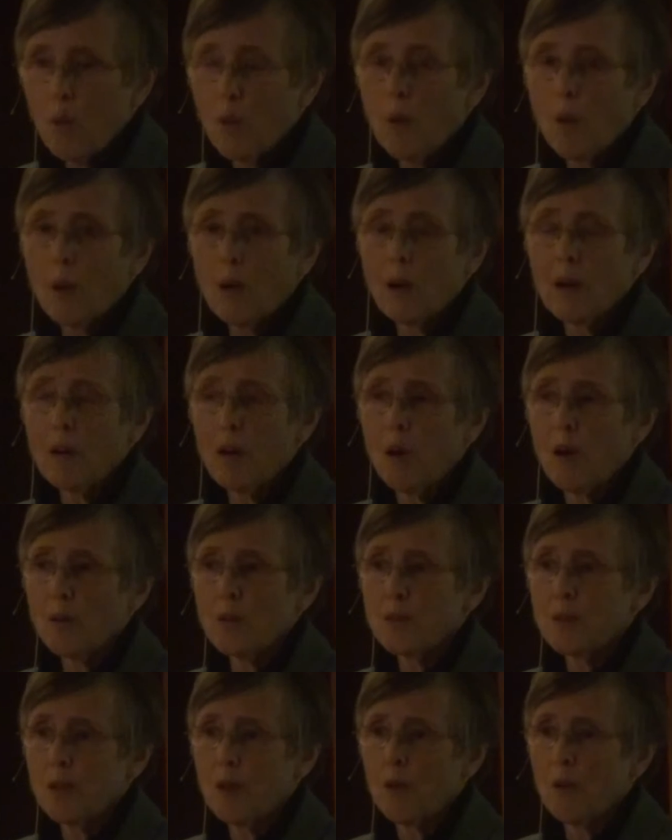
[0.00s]
or
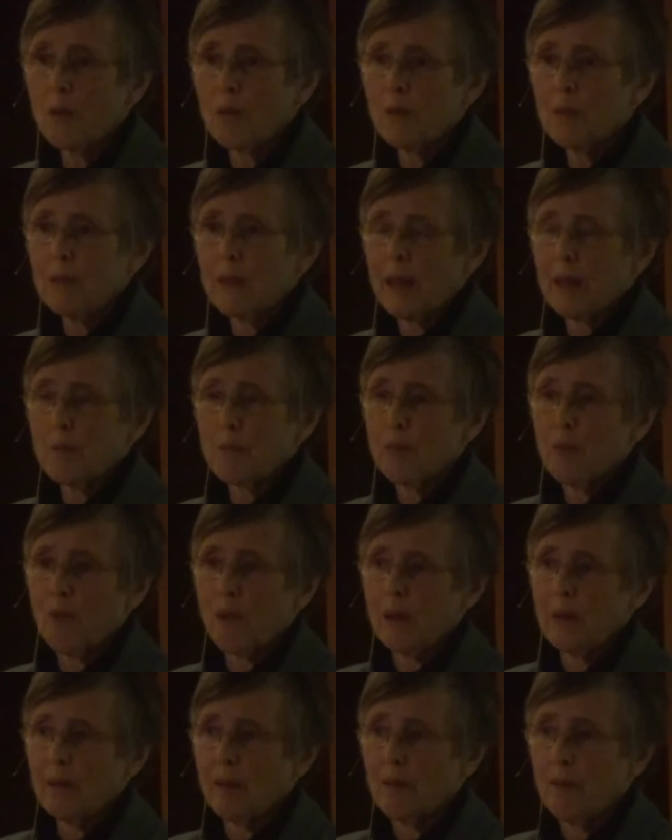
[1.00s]
also that
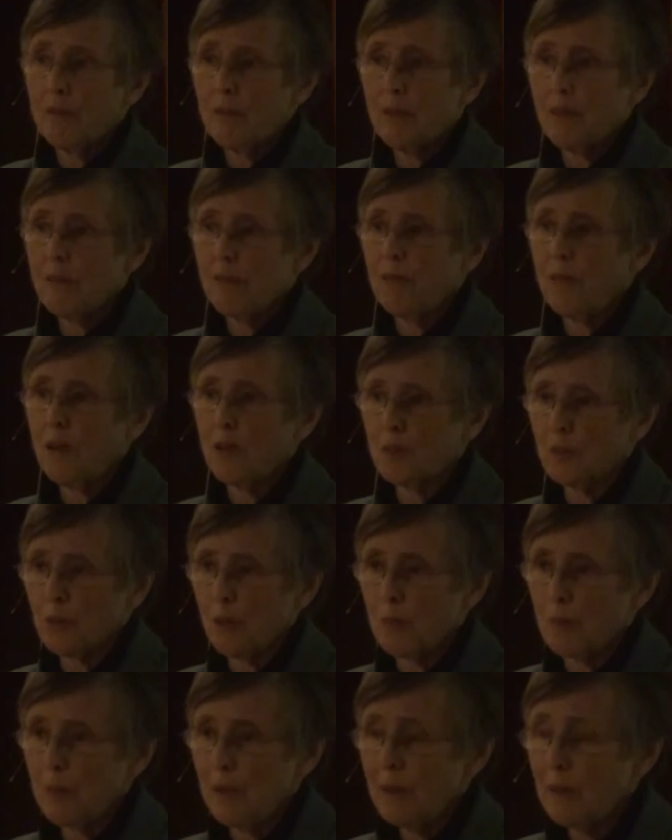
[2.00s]
point of
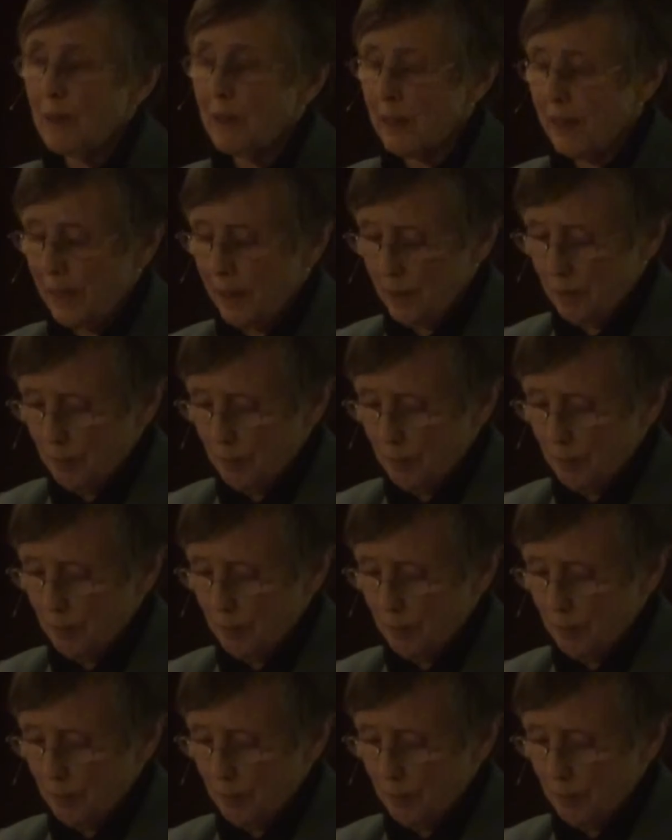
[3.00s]
vulnerability.